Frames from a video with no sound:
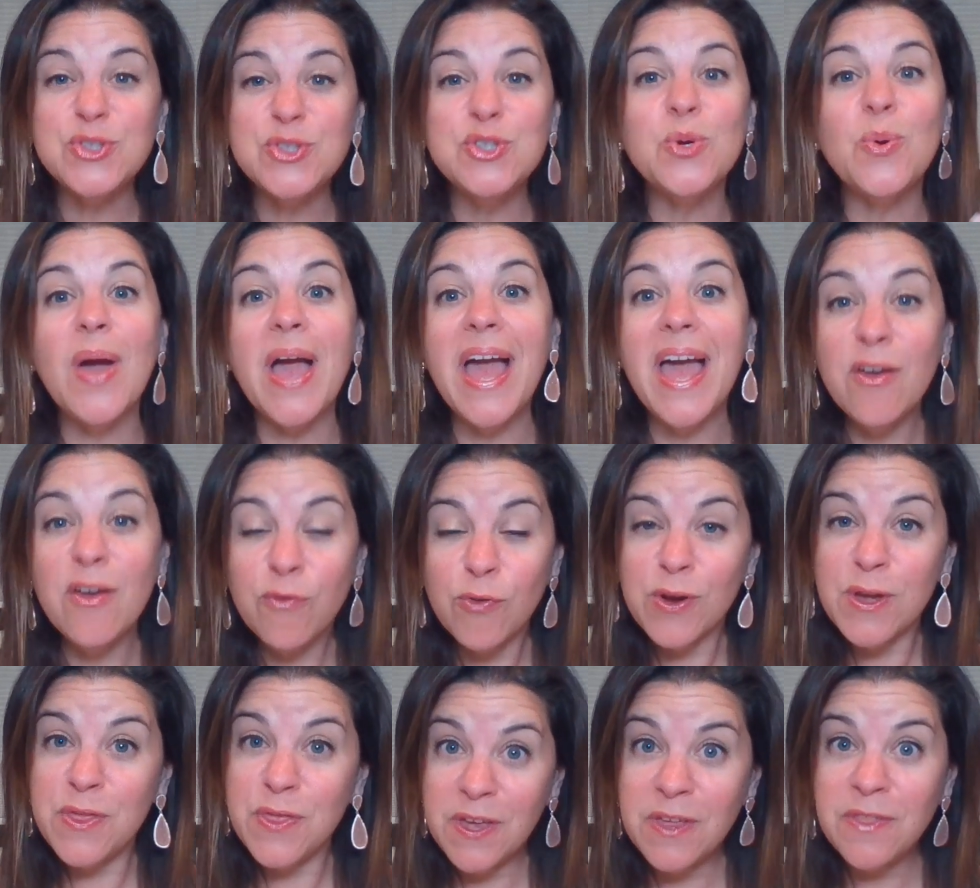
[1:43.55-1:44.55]
So,
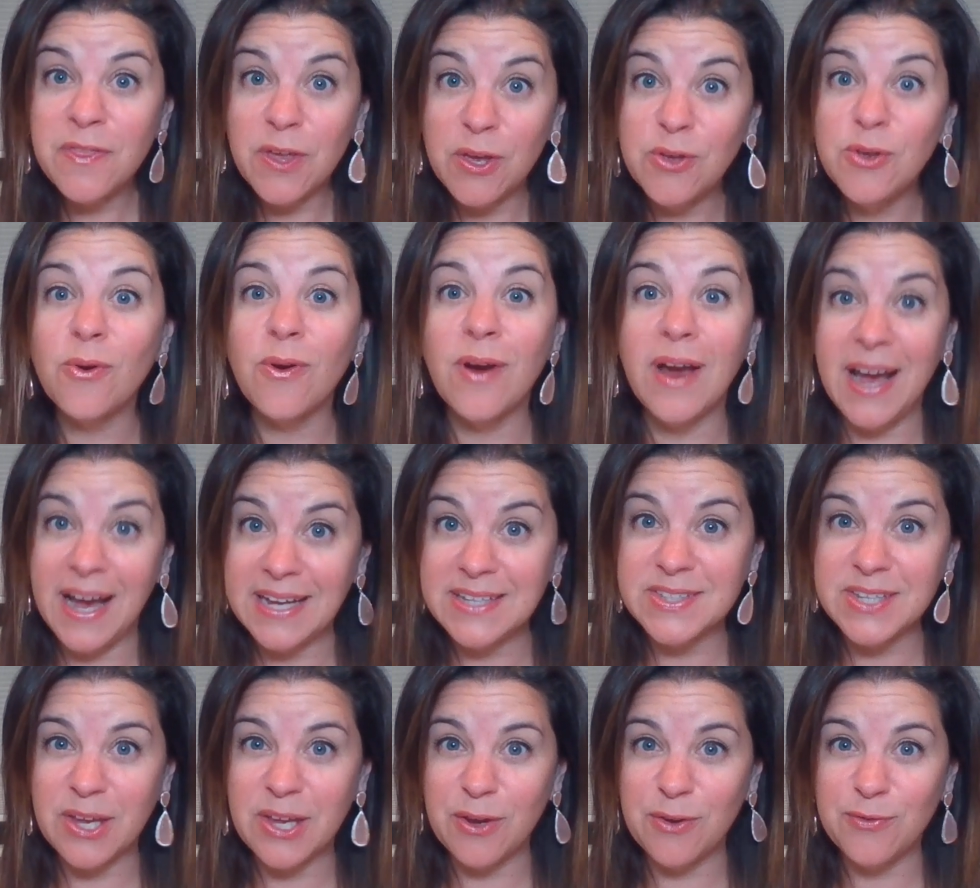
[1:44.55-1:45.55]
everything that you're
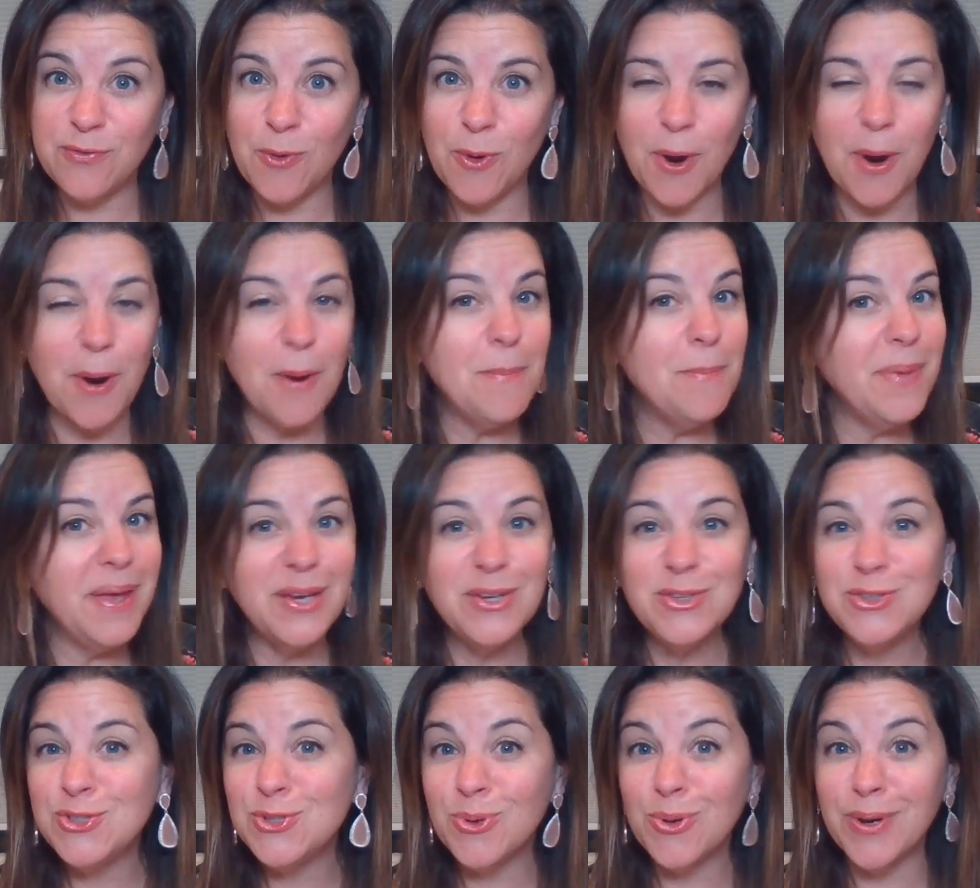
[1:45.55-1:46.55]
asking for,
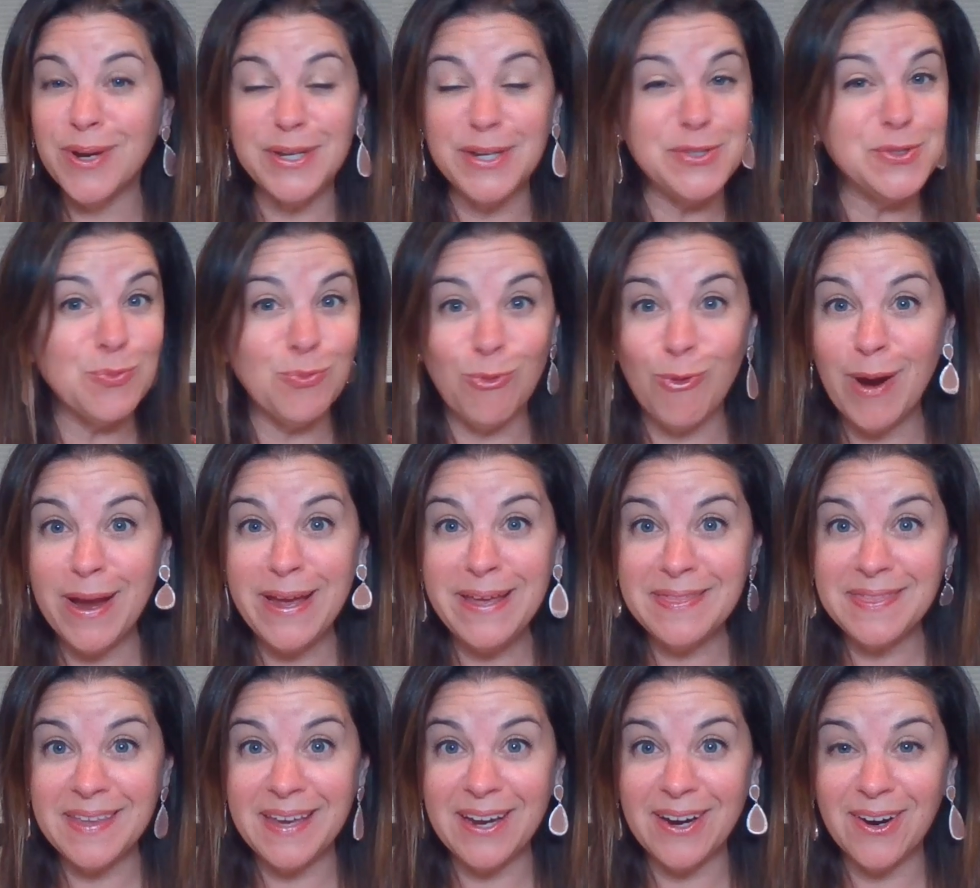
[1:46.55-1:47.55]
make sure it's
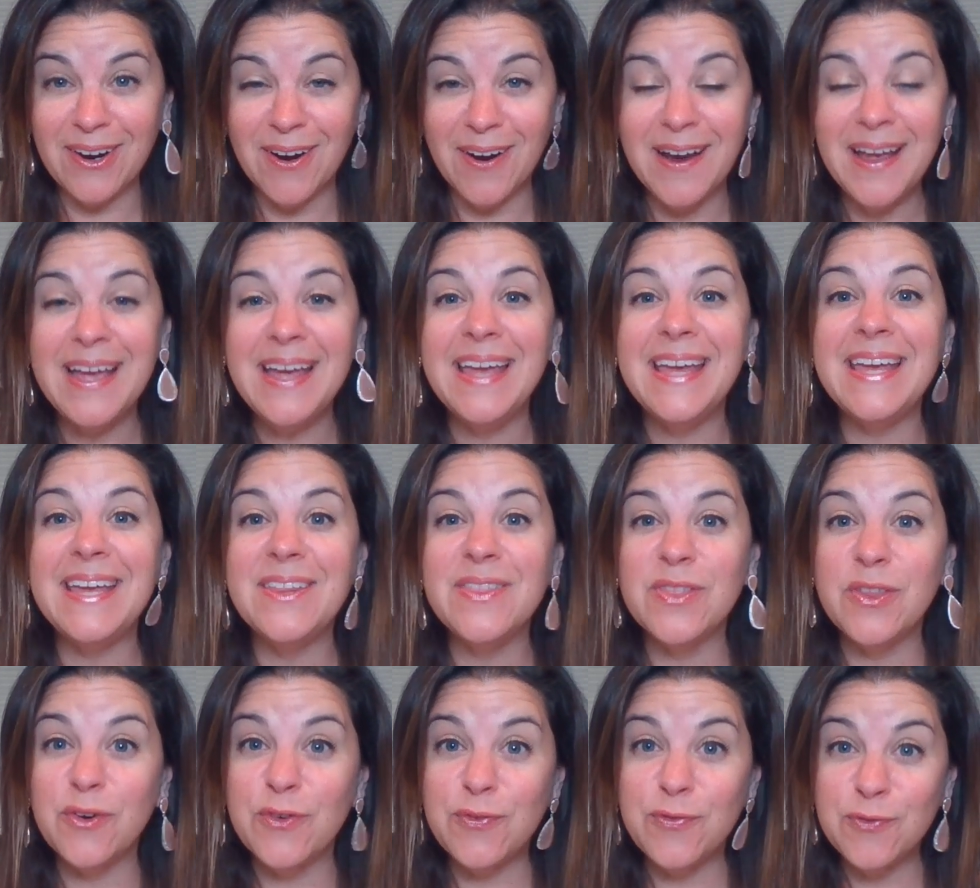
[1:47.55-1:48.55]
right there
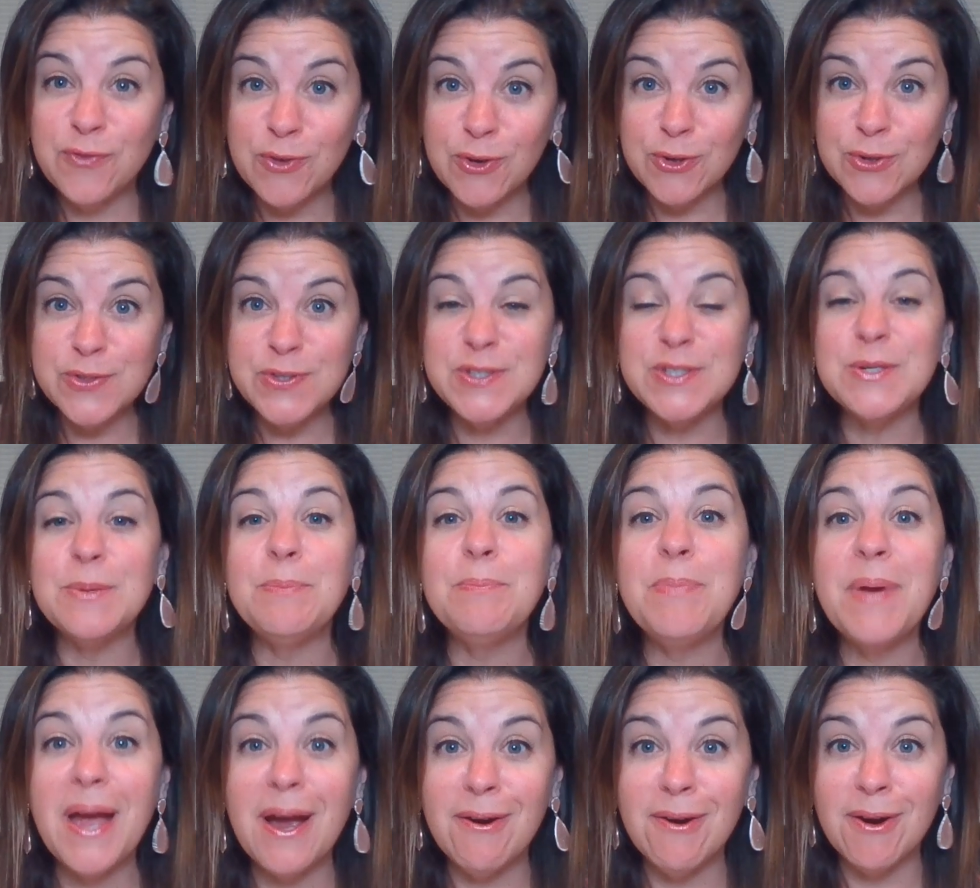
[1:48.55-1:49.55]
in the first
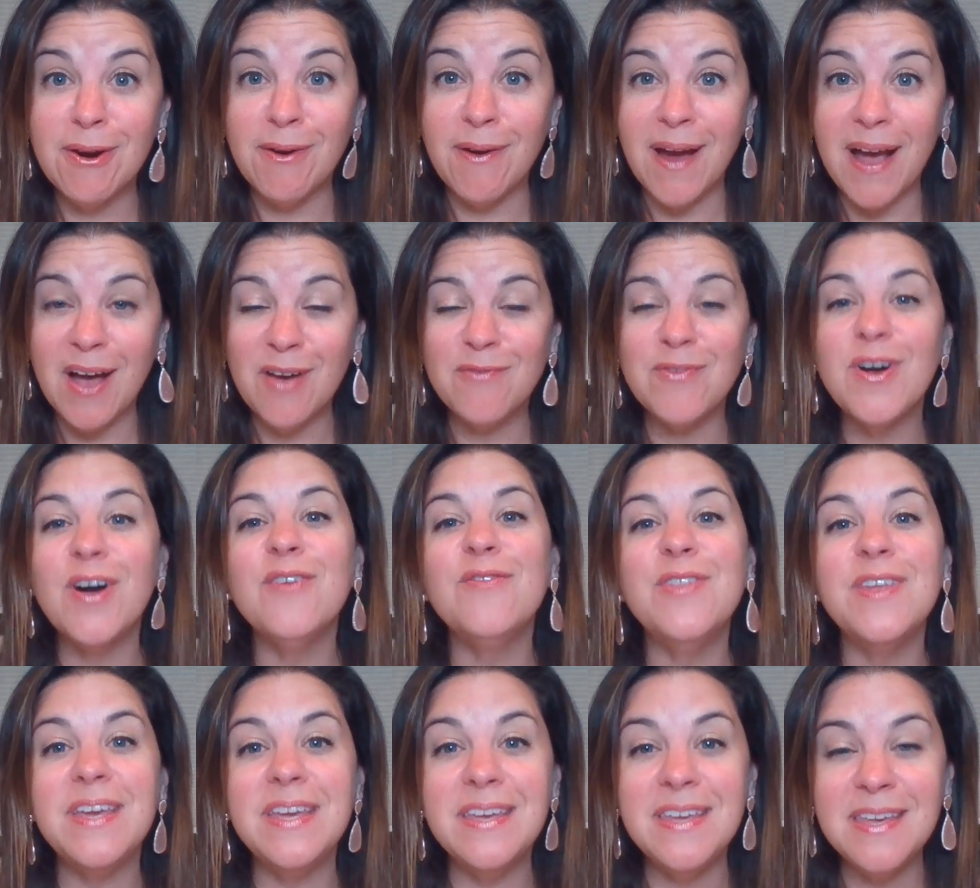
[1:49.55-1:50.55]
paragraph
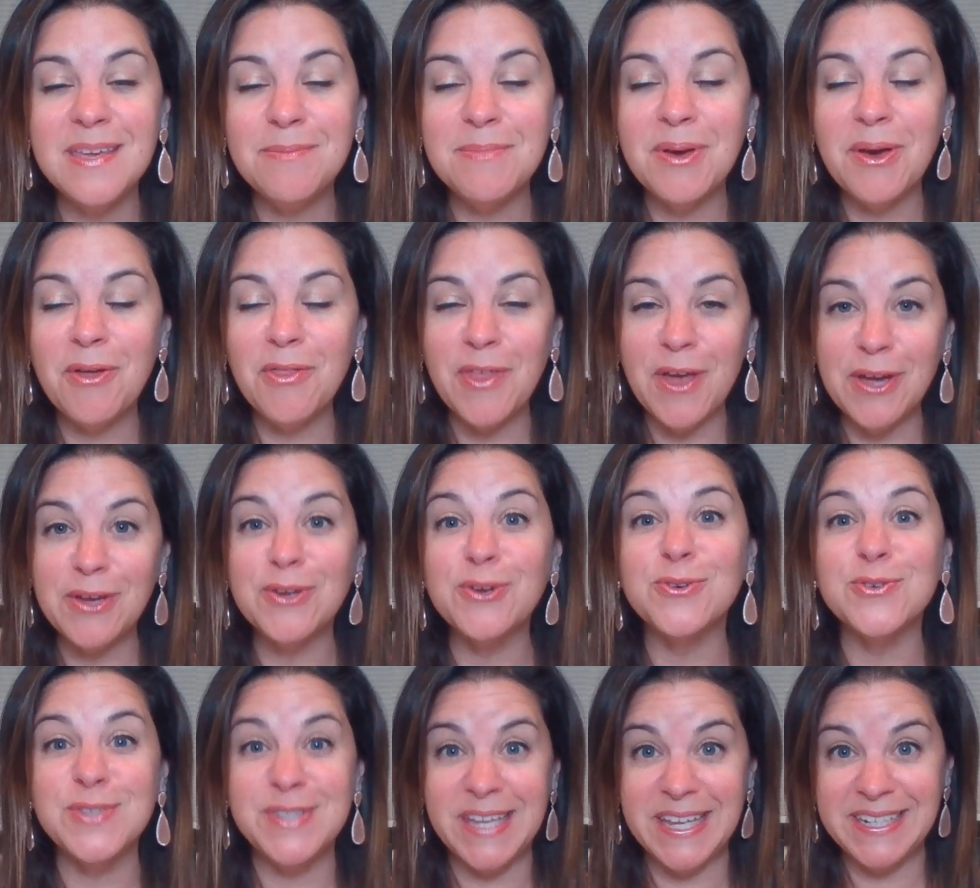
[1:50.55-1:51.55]
of the email that
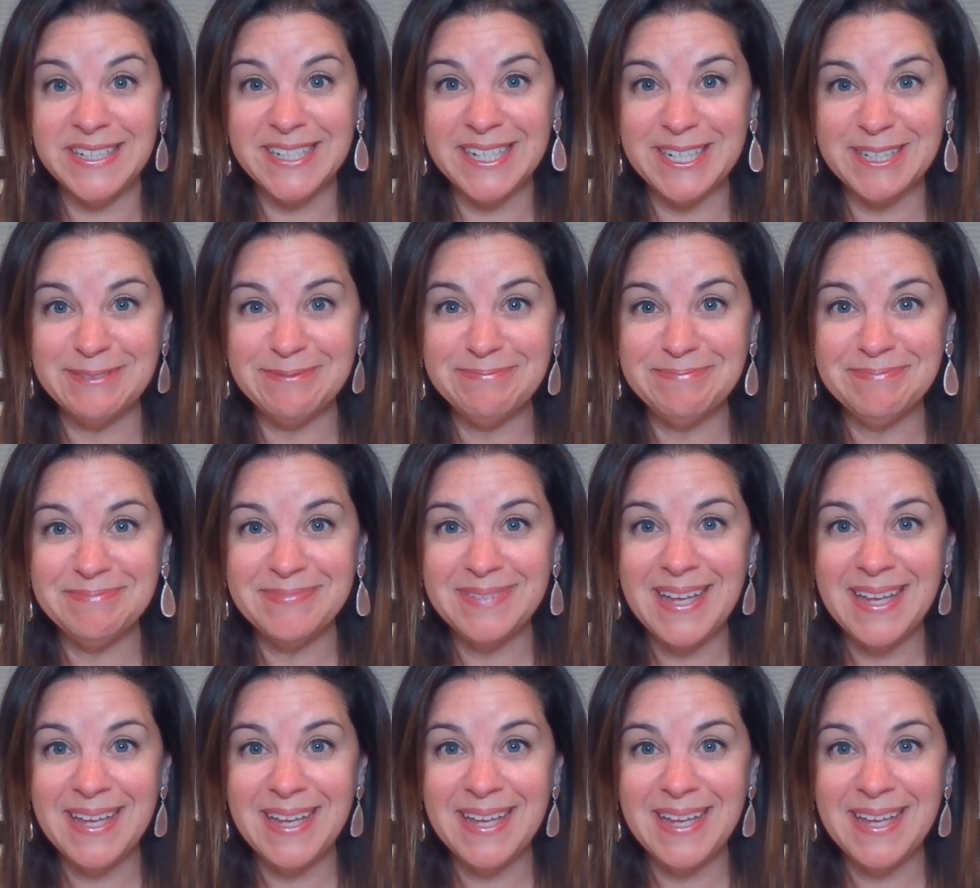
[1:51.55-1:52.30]
you're sending.